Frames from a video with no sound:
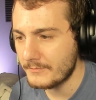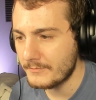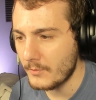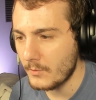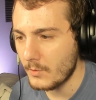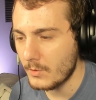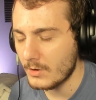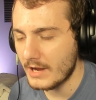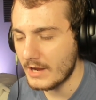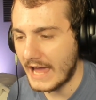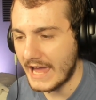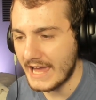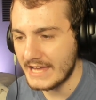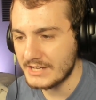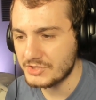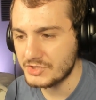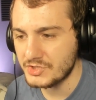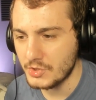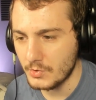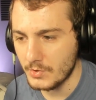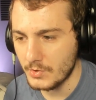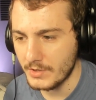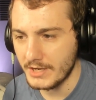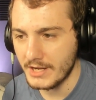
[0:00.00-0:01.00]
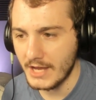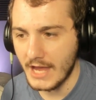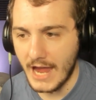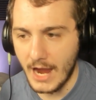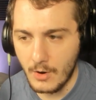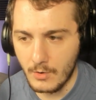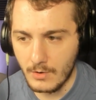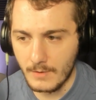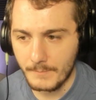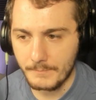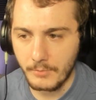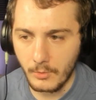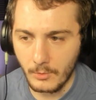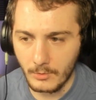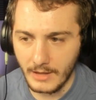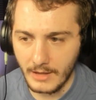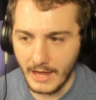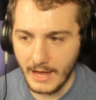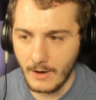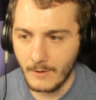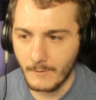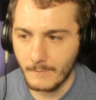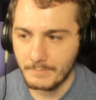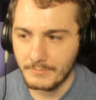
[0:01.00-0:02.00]
before and during our
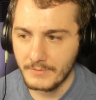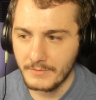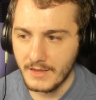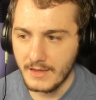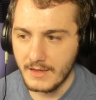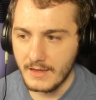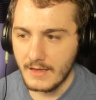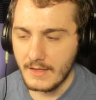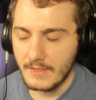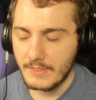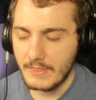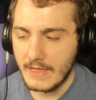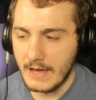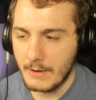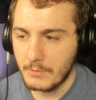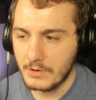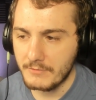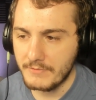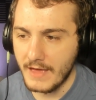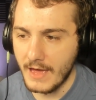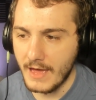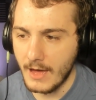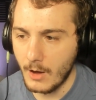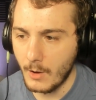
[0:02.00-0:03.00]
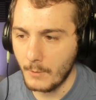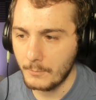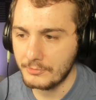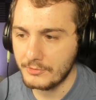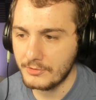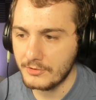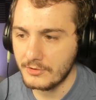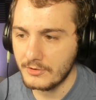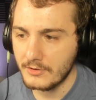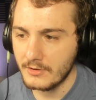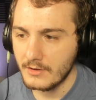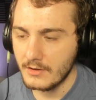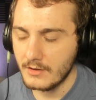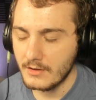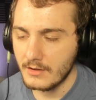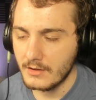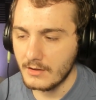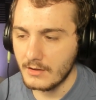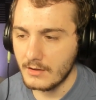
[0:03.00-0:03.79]
pullout that would have helped